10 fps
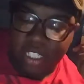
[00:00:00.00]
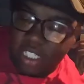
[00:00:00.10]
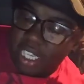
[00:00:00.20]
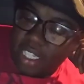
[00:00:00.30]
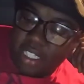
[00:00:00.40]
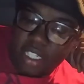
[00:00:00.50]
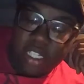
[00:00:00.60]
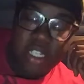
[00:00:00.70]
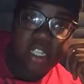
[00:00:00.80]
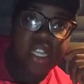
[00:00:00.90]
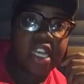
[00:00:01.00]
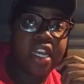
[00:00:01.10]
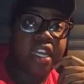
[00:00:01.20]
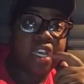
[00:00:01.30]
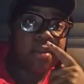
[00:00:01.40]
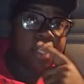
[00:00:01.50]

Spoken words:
Stance here. Coming